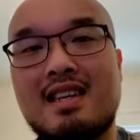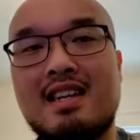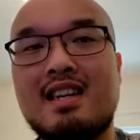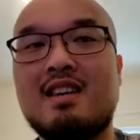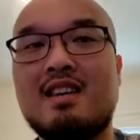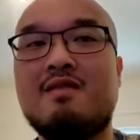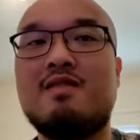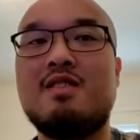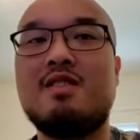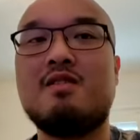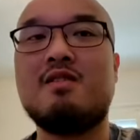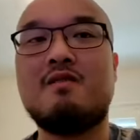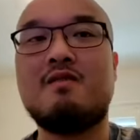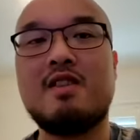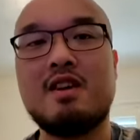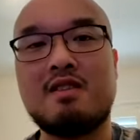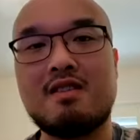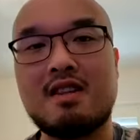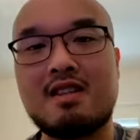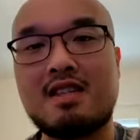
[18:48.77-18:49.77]
and if you
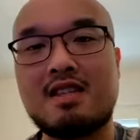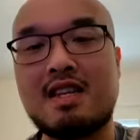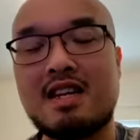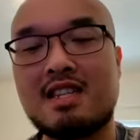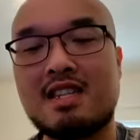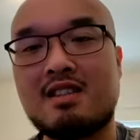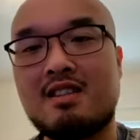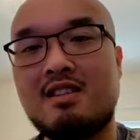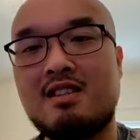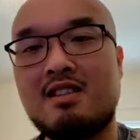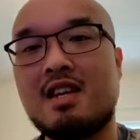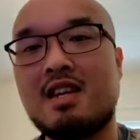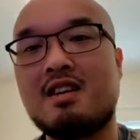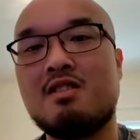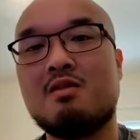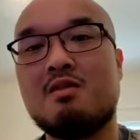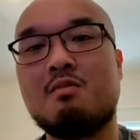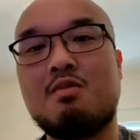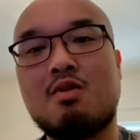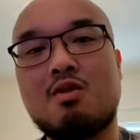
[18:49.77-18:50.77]
fail the test to get
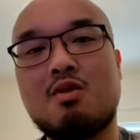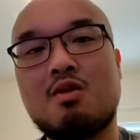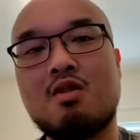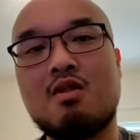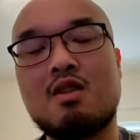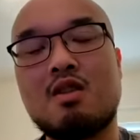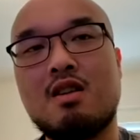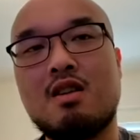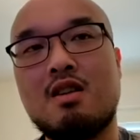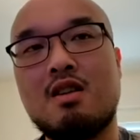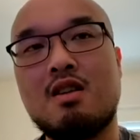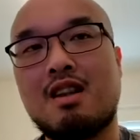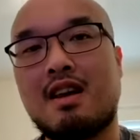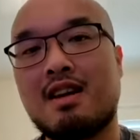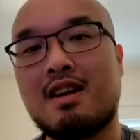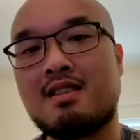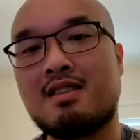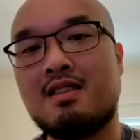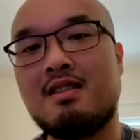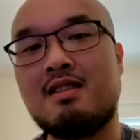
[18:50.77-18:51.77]
your board
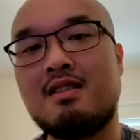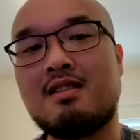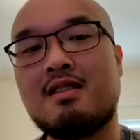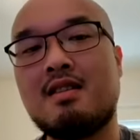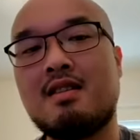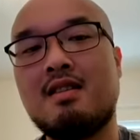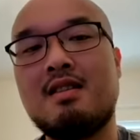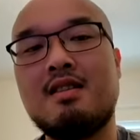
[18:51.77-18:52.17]
license,